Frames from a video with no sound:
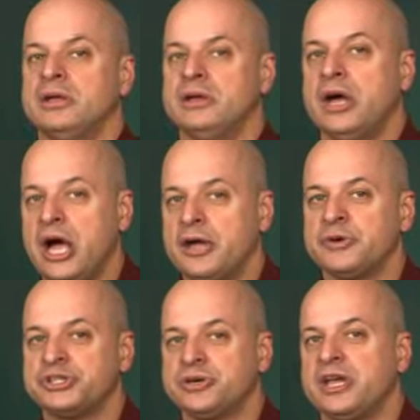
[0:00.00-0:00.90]
Hi,
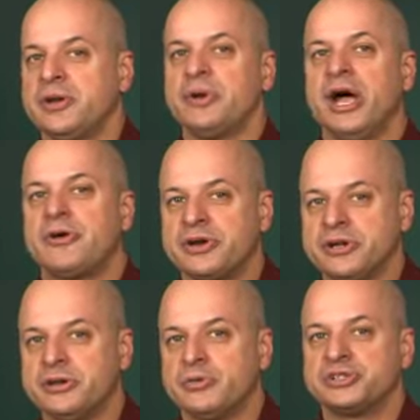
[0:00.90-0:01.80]
what's your name? How are
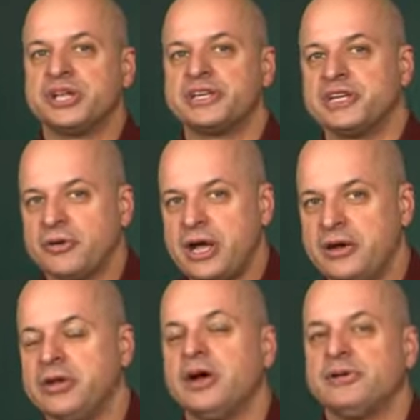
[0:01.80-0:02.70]
you? Would you like to go out?
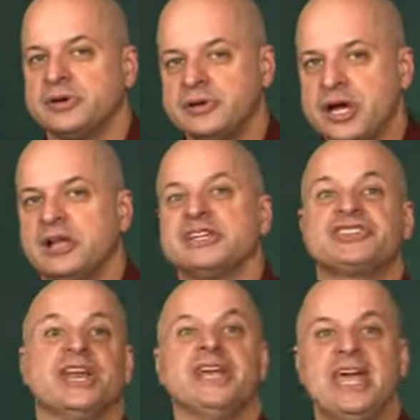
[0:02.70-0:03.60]
Oh, no, let's
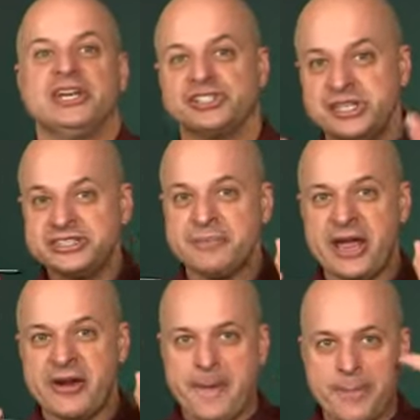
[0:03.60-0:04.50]
get engaged. Let's get
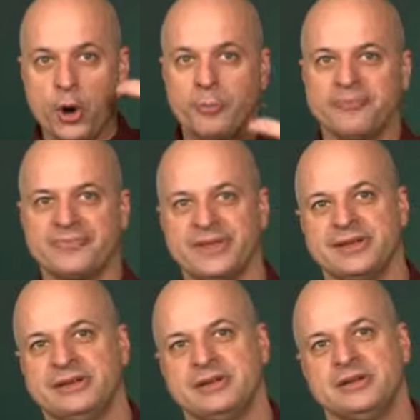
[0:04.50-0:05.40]
married. Boom.
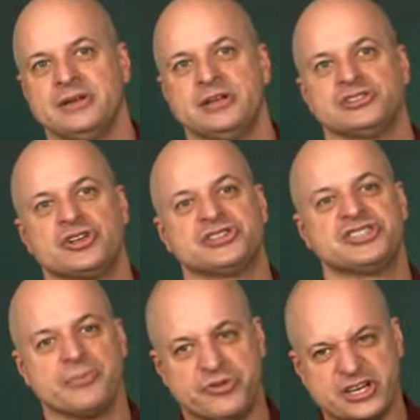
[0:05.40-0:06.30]
So the
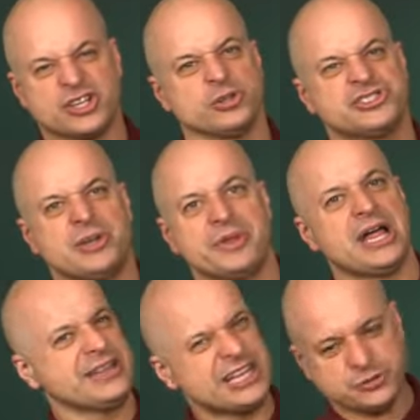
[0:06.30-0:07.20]
subthreshold stimuli,
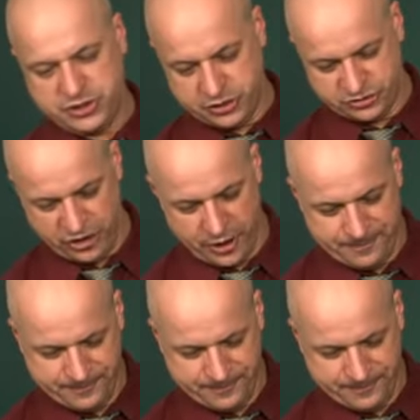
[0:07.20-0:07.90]
that's what those are.